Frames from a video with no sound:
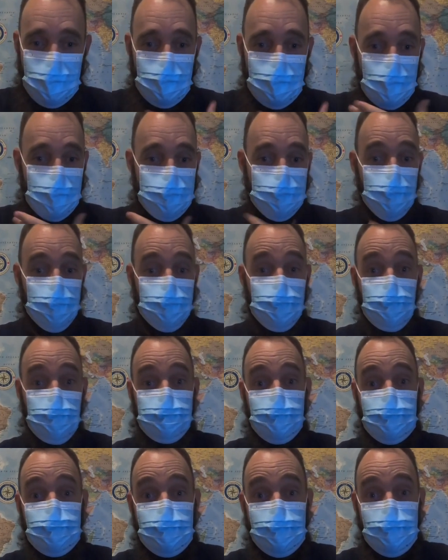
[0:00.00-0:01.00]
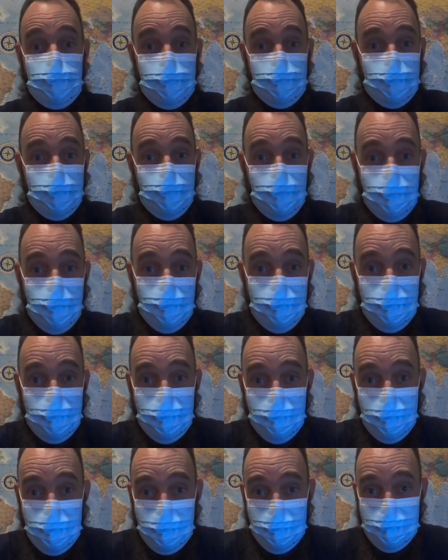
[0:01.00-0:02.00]
If you've just been eating
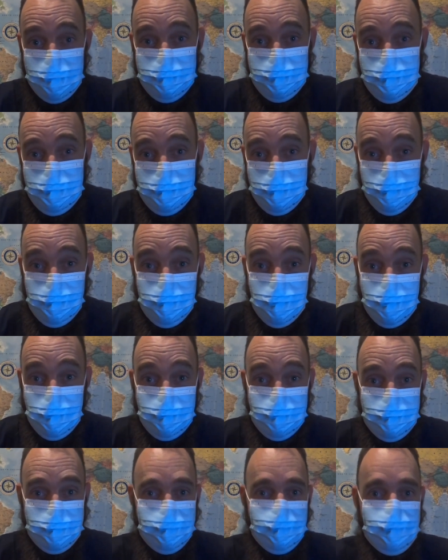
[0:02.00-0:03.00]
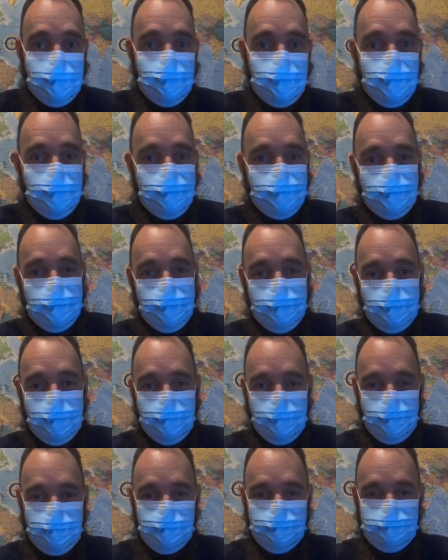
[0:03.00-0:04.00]
something
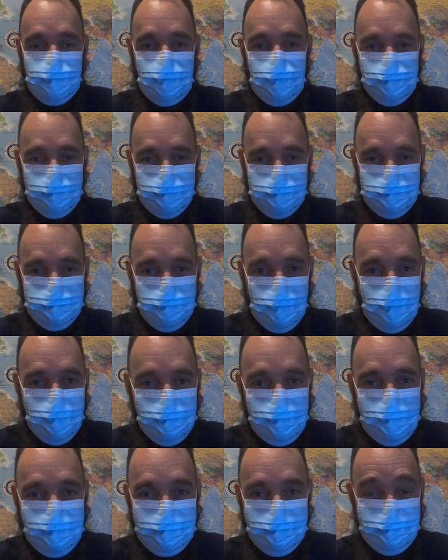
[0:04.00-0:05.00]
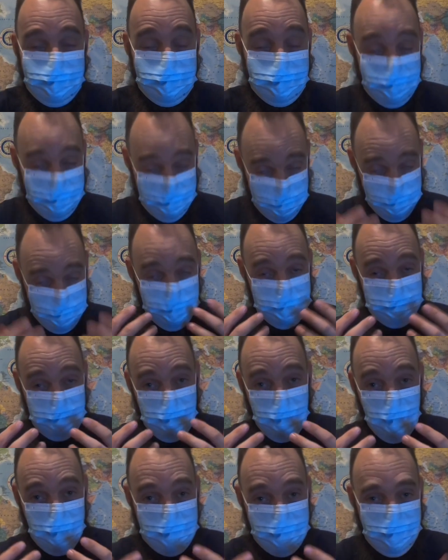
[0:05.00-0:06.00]
that smells foul, then you'll be
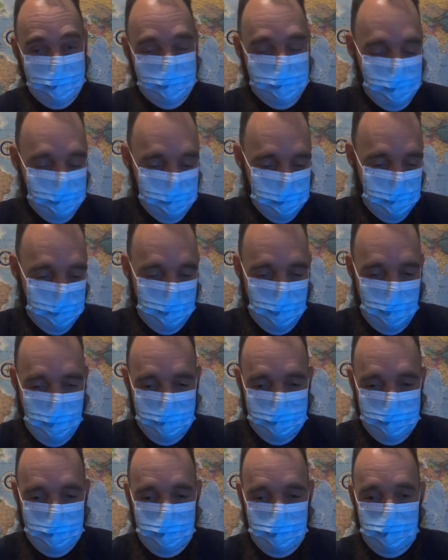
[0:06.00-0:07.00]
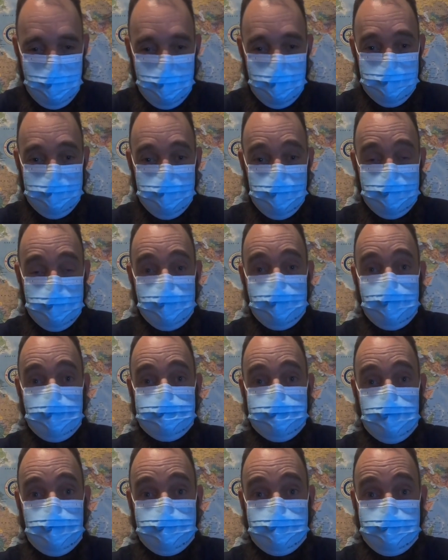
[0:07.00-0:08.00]
walking around with that. If you're eating
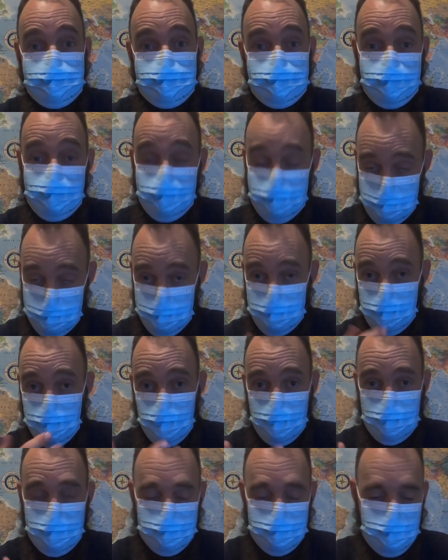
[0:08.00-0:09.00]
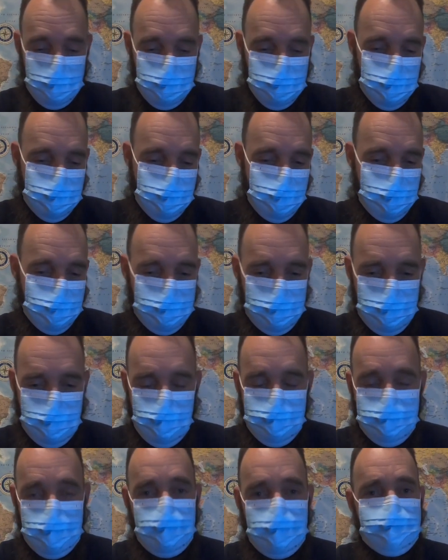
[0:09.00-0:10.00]
mints, then you're walking around with that.
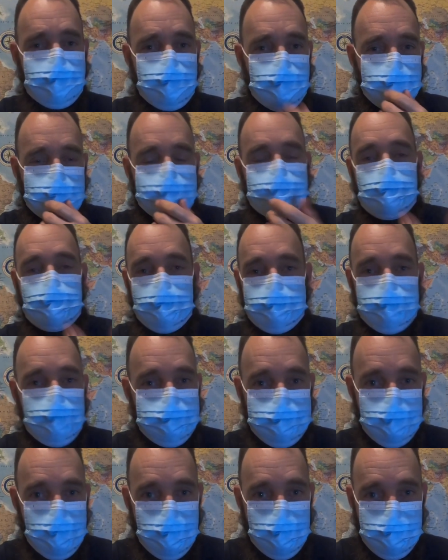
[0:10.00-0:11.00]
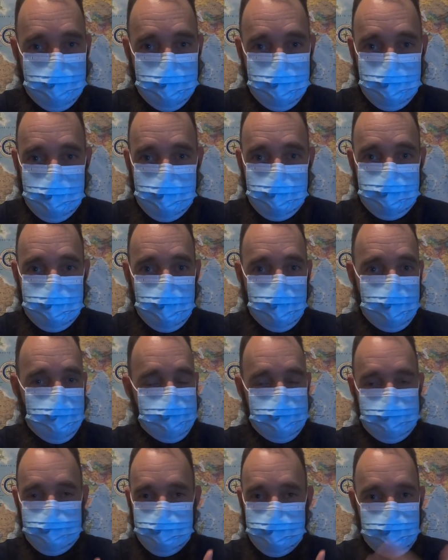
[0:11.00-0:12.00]
But even the smell of your breath,
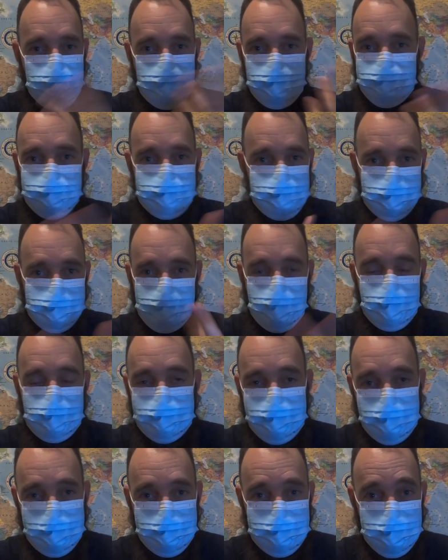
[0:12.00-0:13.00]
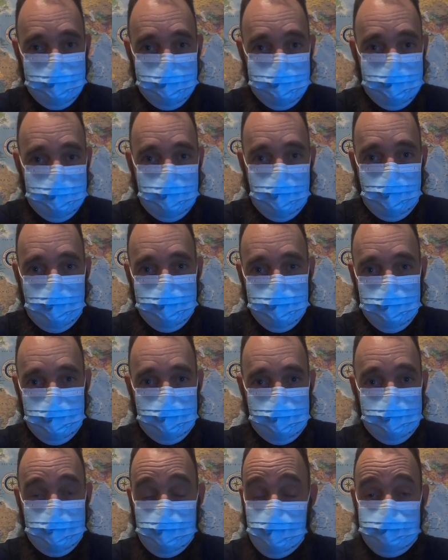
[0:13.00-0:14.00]
your nose just kind of gets used to that
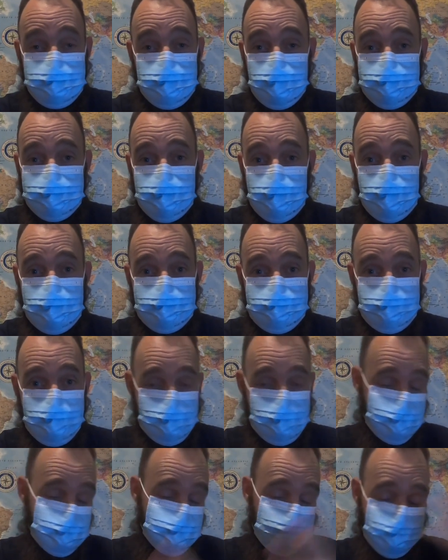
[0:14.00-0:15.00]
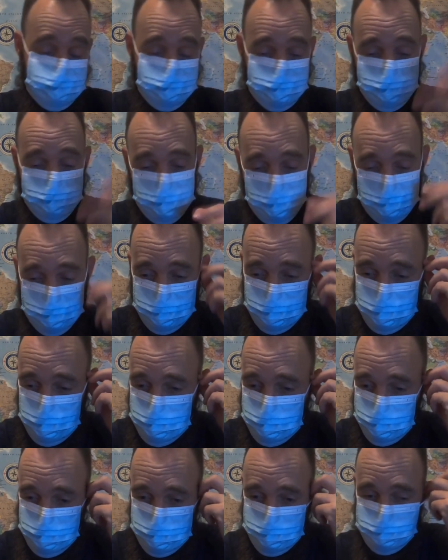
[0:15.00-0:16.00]
within a couple of minutes and just sort of
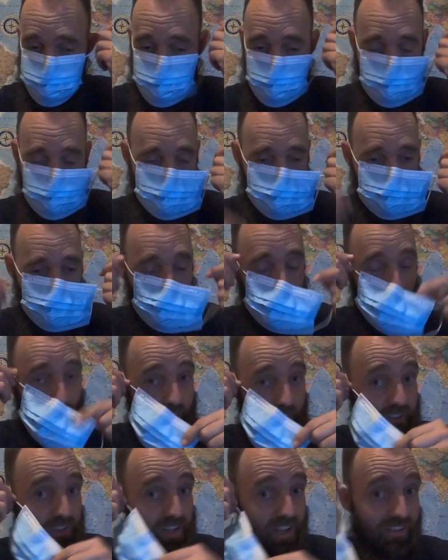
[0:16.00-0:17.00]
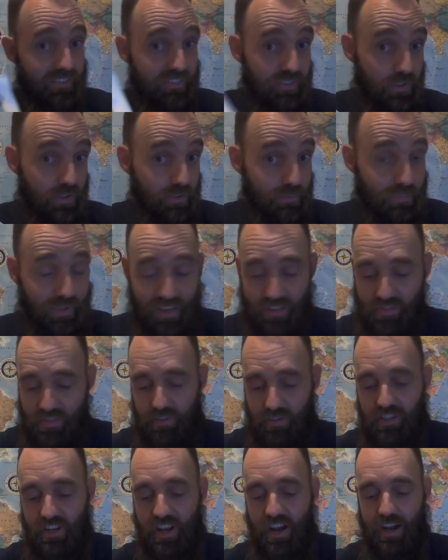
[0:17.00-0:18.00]
disappears, whether you have good breath
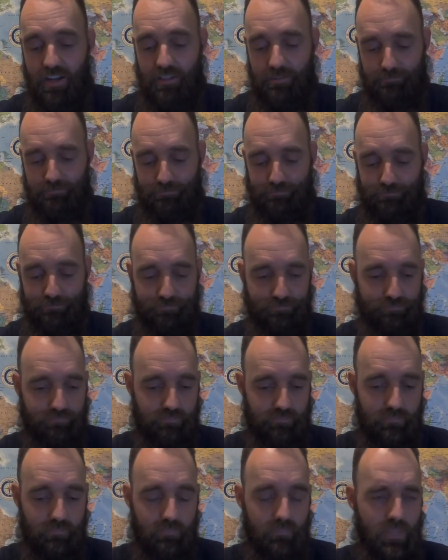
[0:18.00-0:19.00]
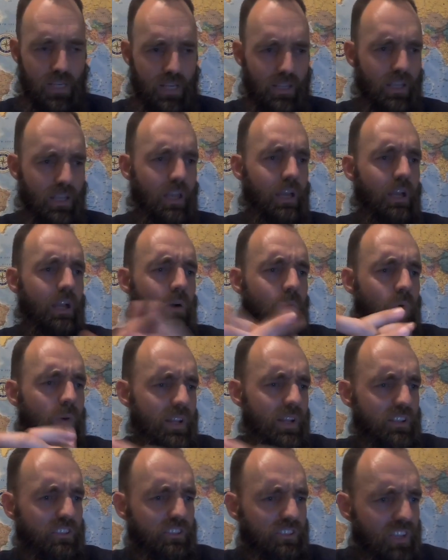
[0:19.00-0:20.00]
or not. What
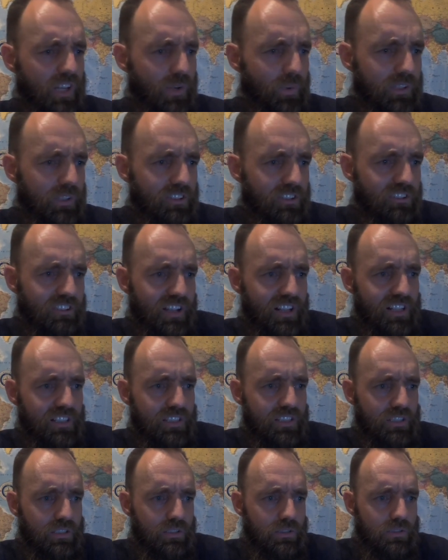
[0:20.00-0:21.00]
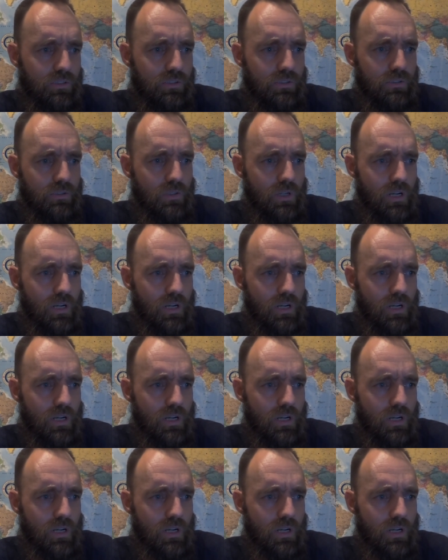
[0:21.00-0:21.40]
else did I want to tell you?